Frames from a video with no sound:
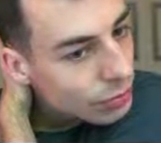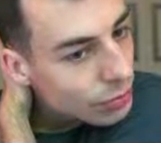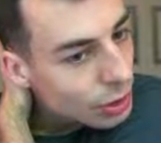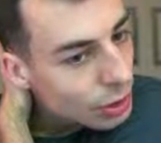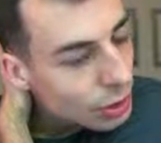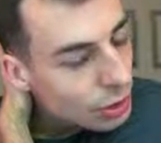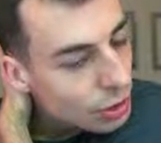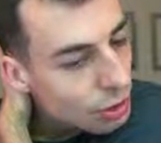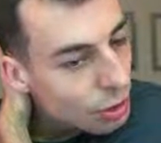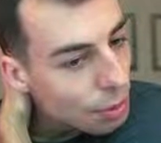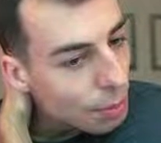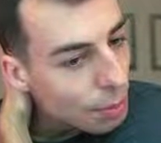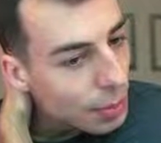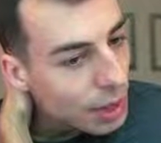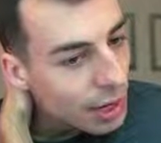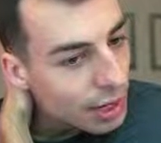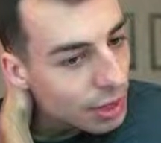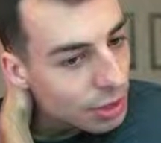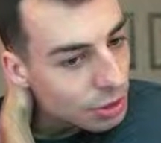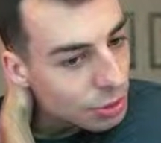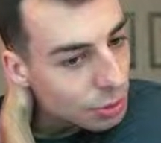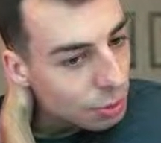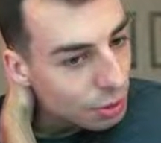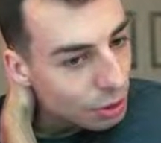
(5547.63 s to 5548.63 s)
So
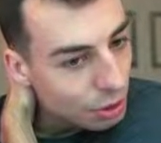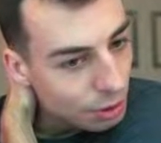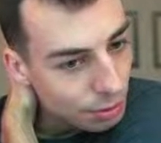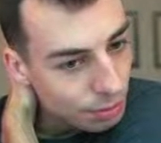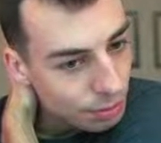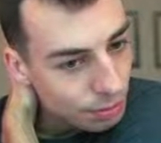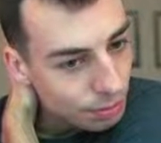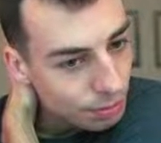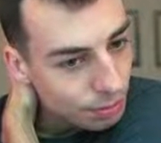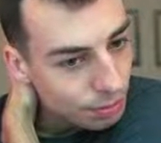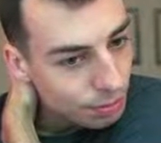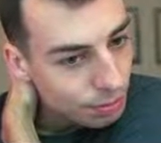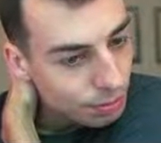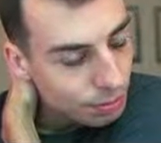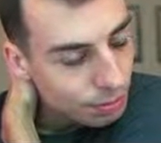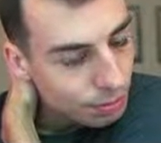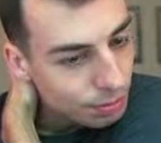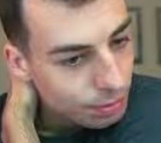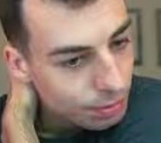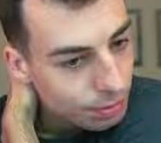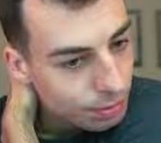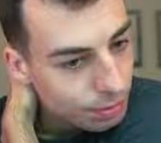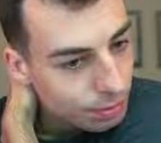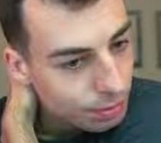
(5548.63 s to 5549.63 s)
minus 1,
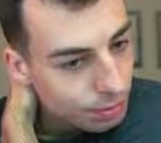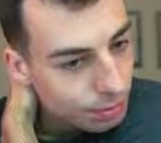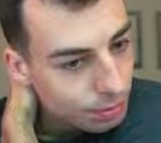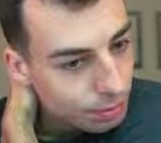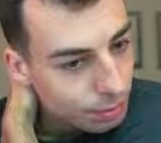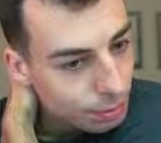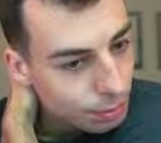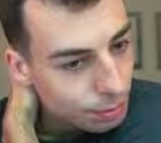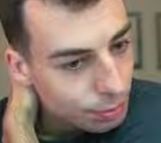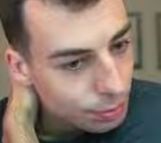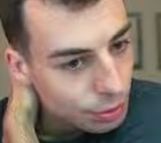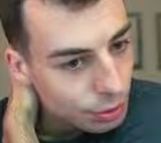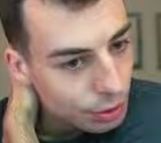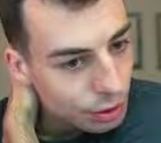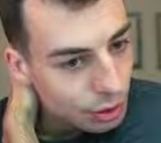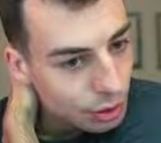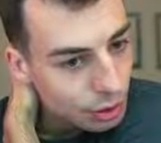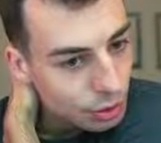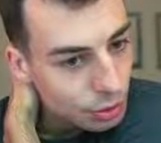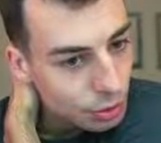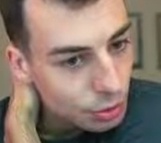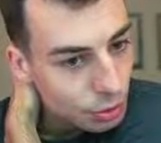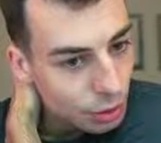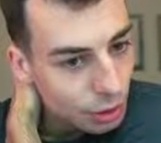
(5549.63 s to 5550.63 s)

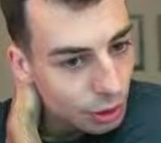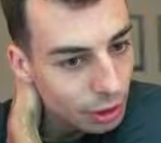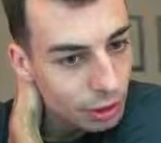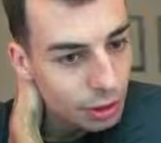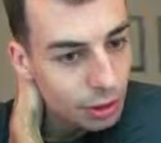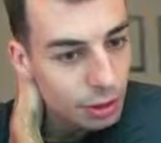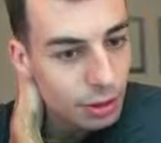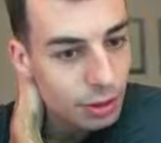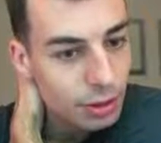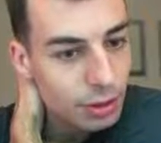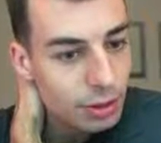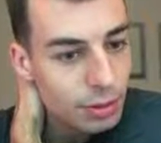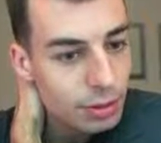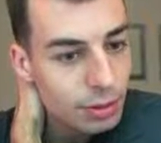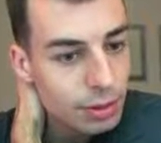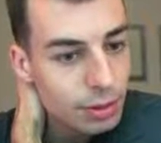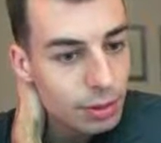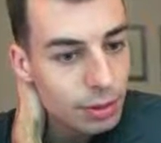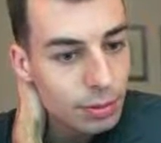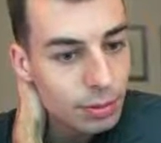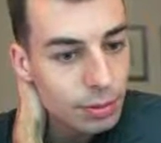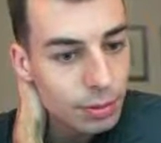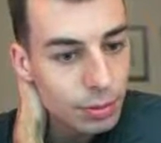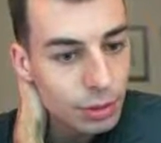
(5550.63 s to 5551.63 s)
plus 1,
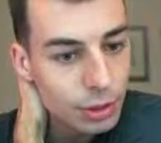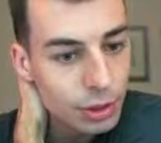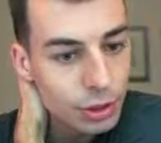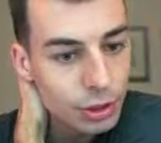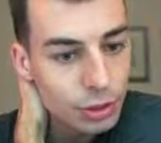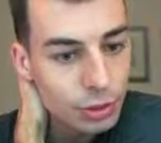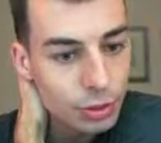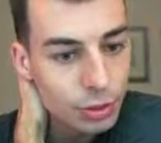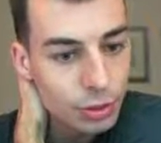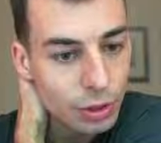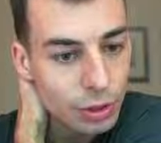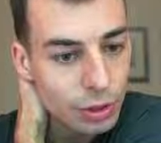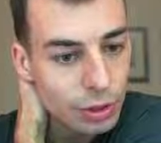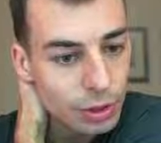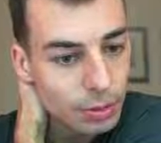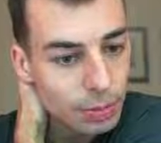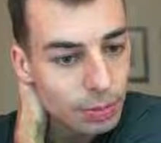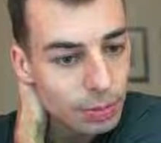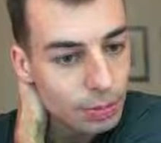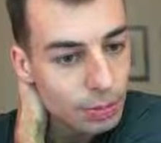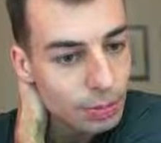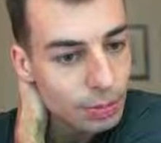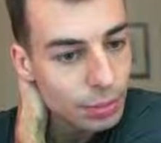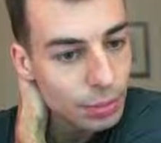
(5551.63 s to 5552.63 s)
plus 1,
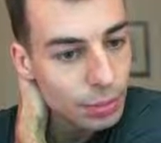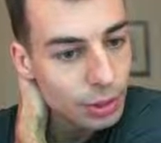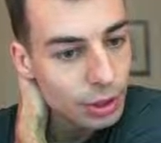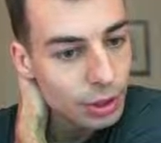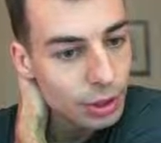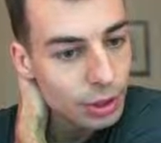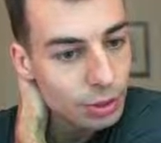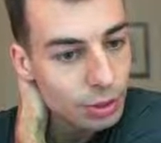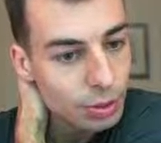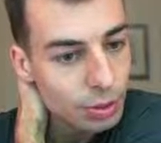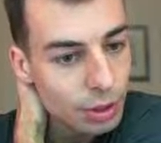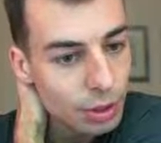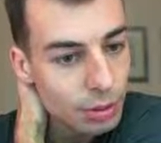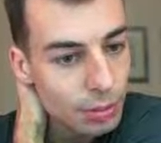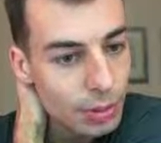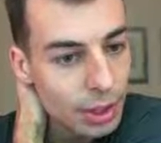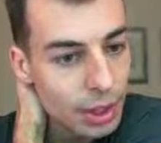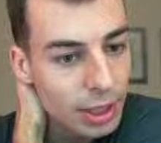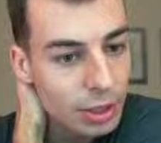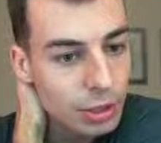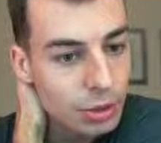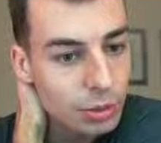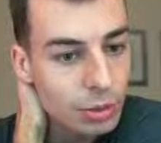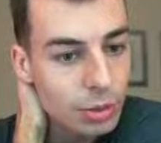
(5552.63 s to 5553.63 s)
plus 1,
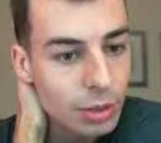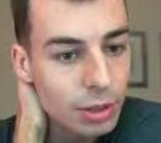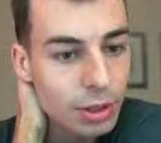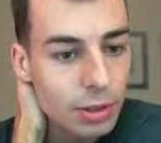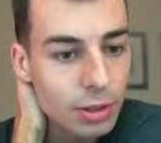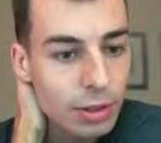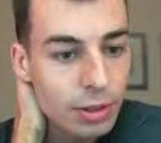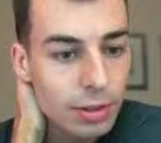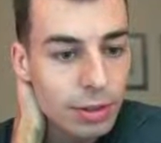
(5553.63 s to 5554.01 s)
minus 1.